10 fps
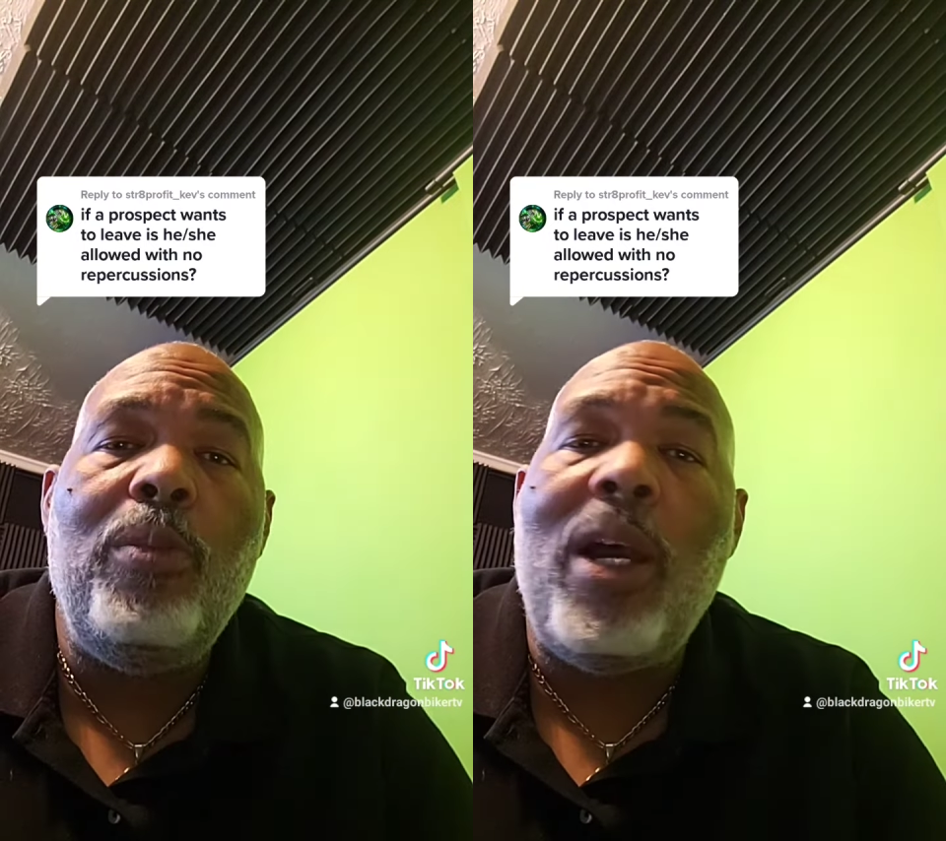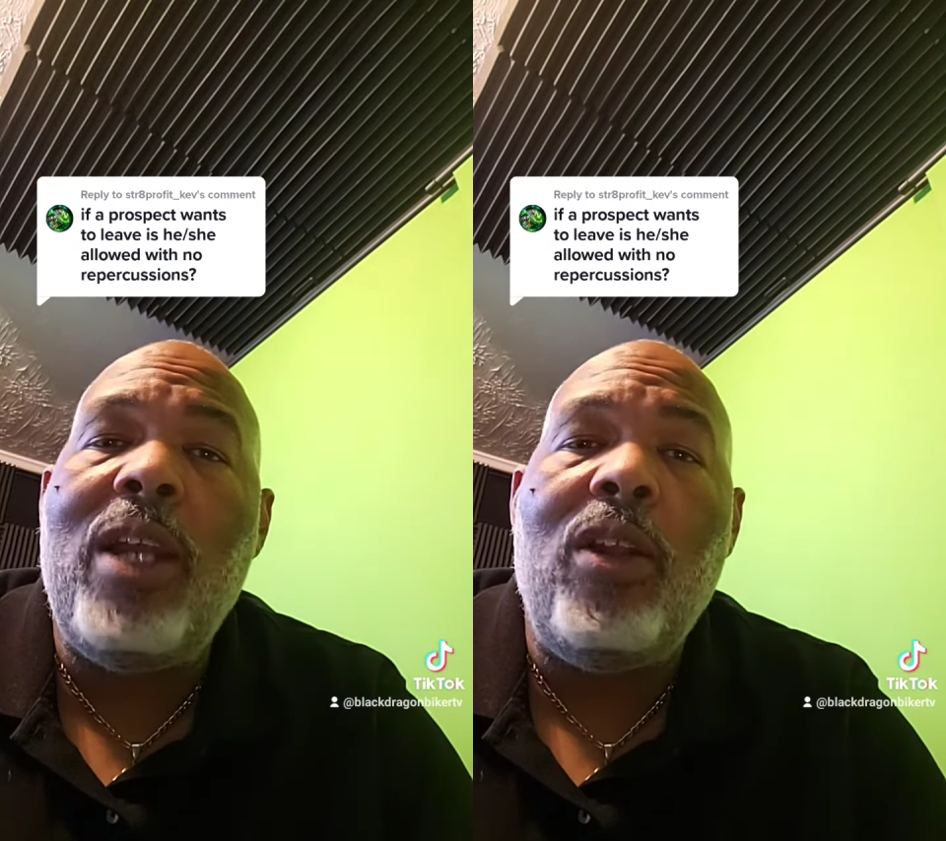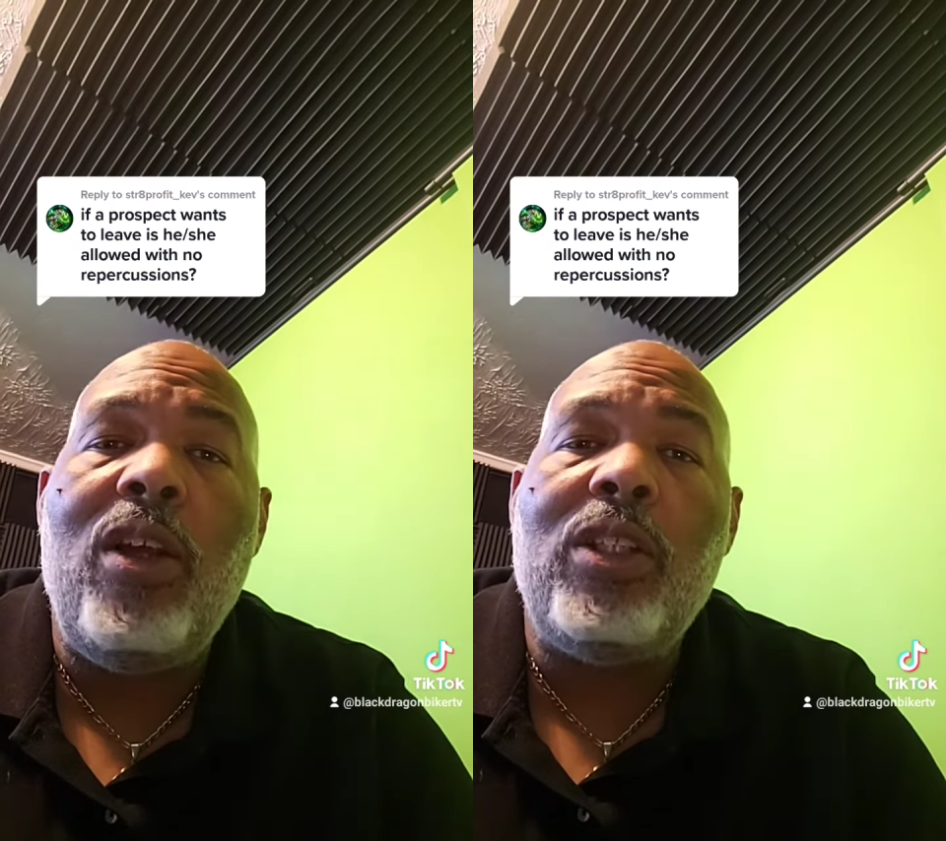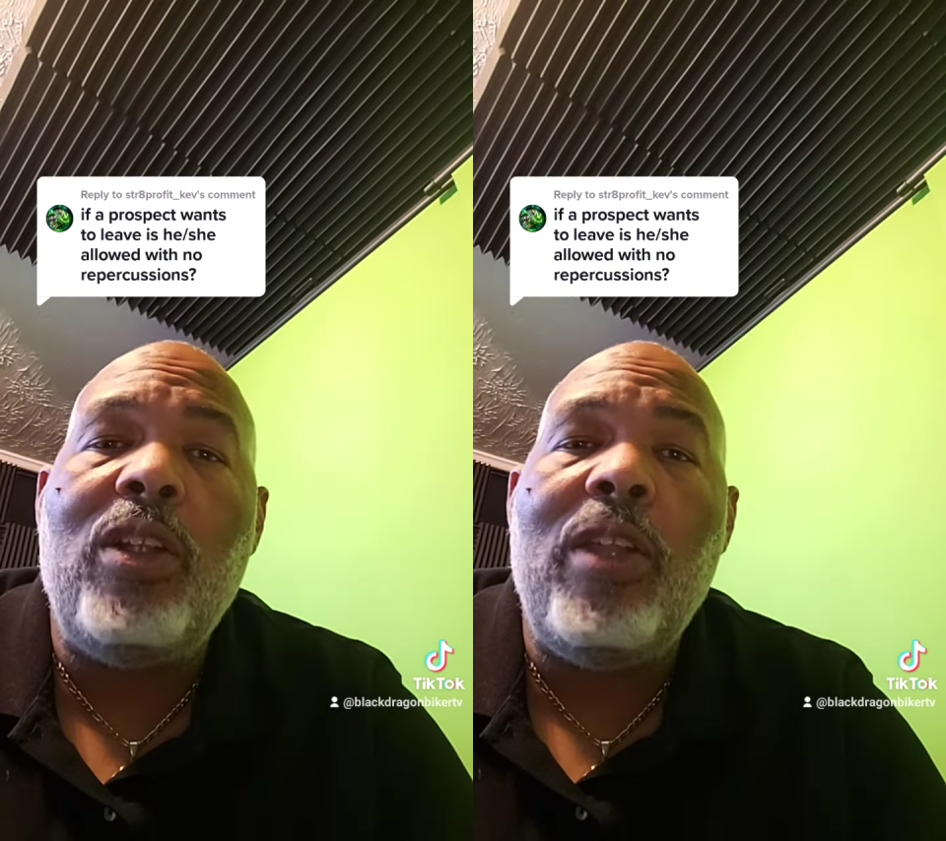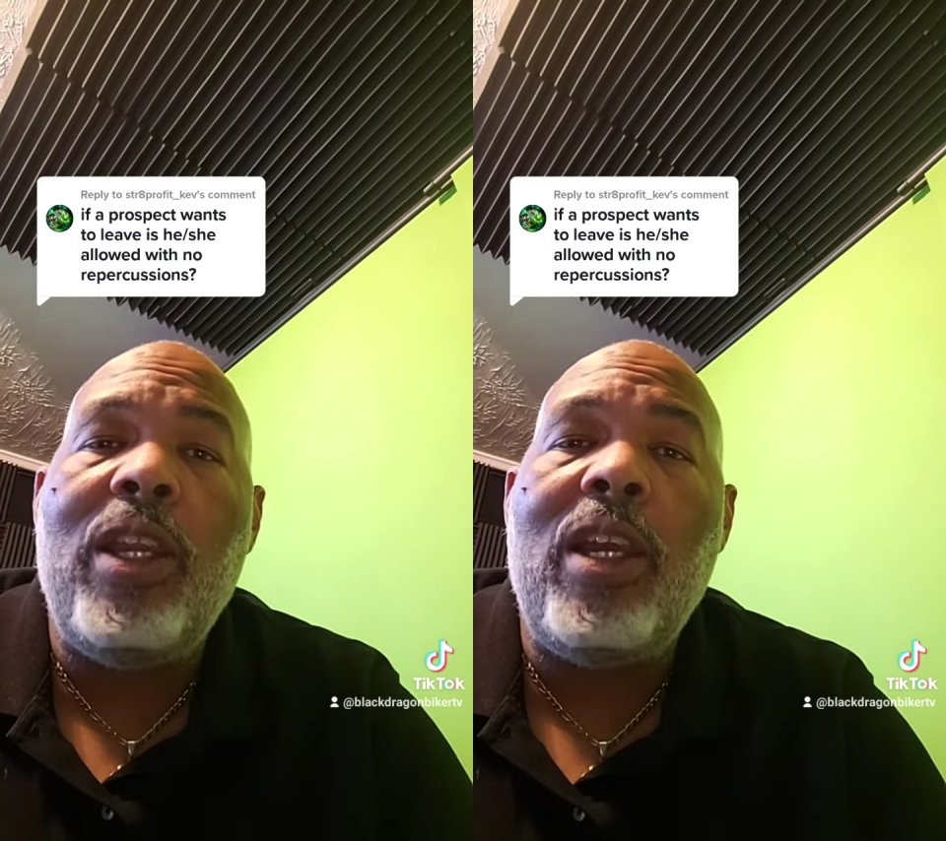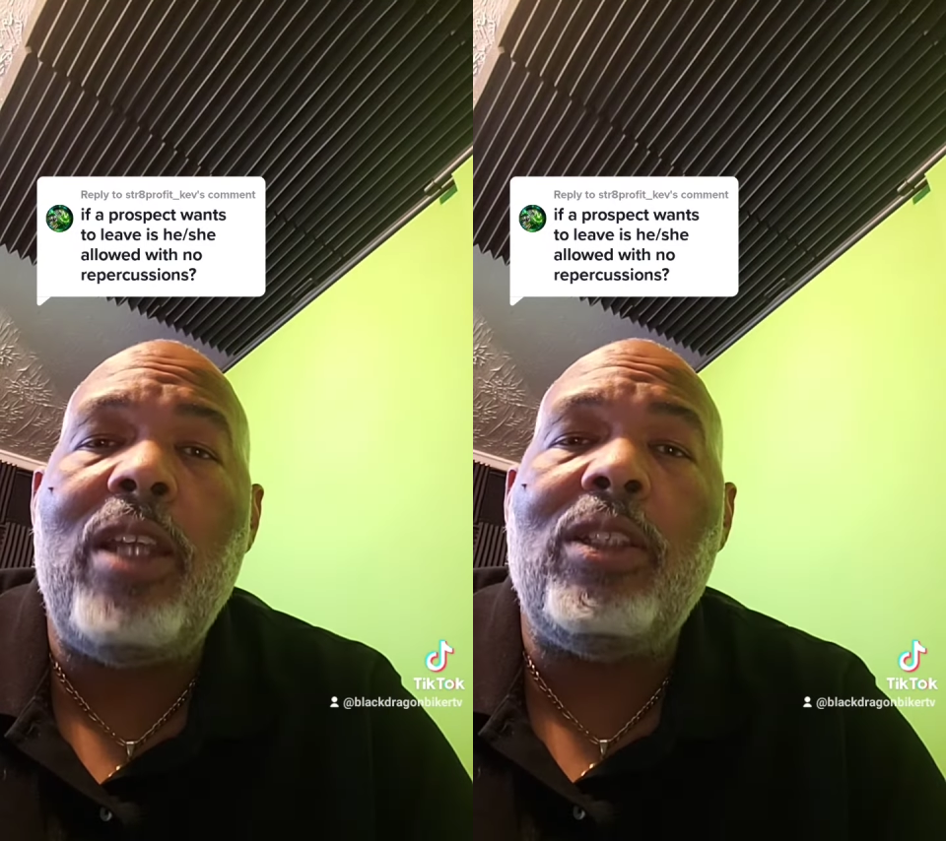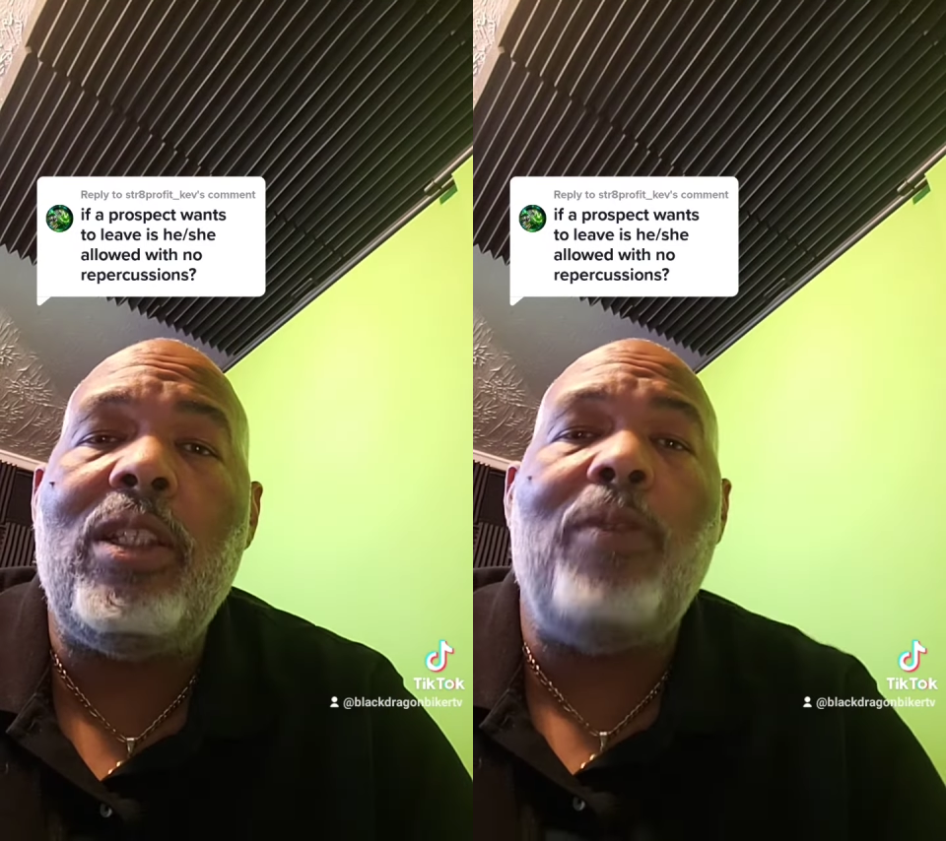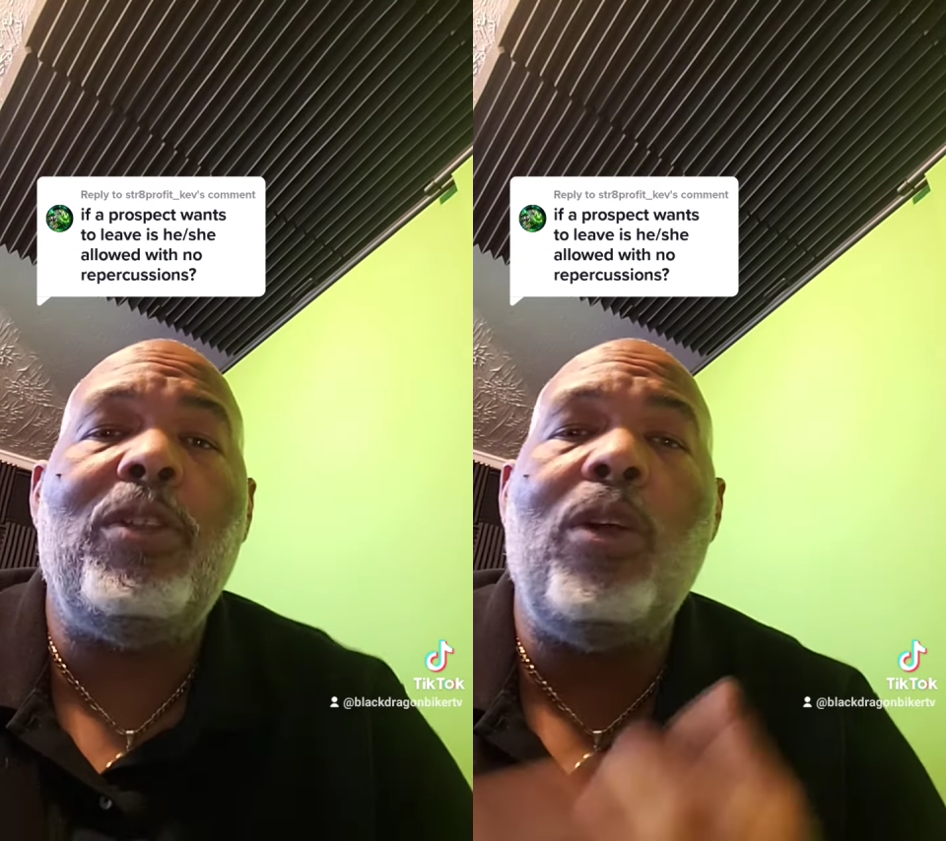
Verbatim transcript: bylaws and all that kind of stuff.